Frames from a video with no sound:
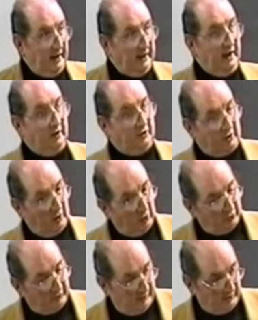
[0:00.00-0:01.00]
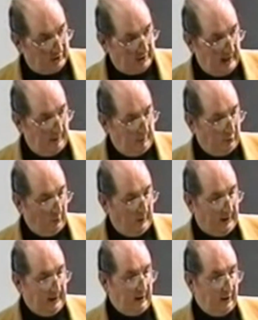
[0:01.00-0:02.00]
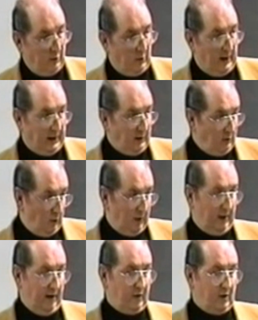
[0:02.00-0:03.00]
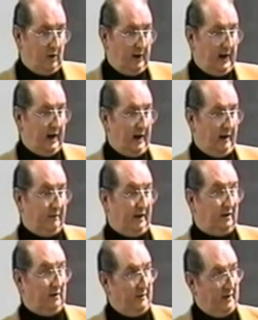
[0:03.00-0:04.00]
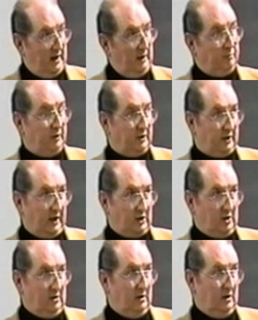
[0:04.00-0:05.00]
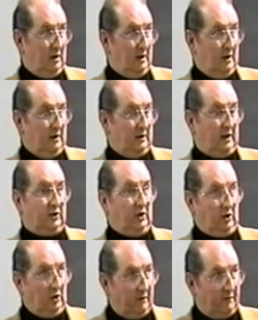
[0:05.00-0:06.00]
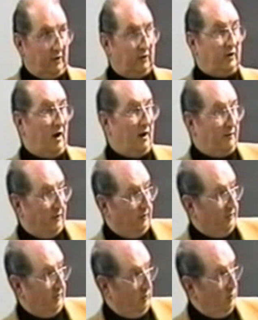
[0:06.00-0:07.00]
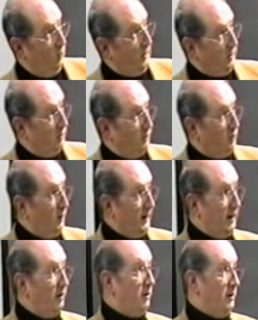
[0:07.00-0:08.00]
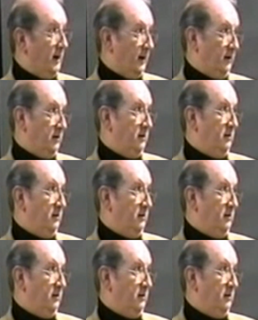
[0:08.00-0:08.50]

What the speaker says: And until such time as we get it right, we're never going to have that divine protection that the universe offers you when you're doing it right.